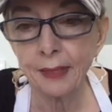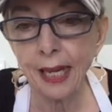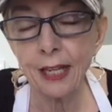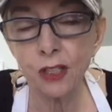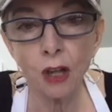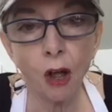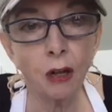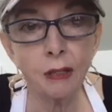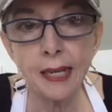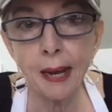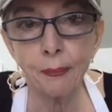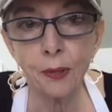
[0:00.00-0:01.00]
It's all
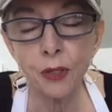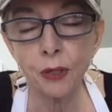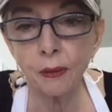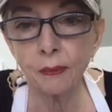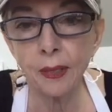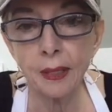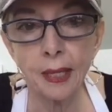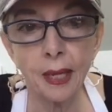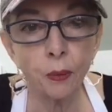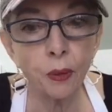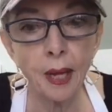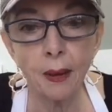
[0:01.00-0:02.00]
temperature.
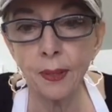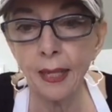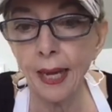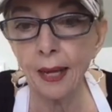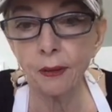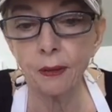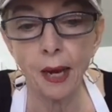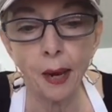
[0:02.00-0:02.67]
It will come together.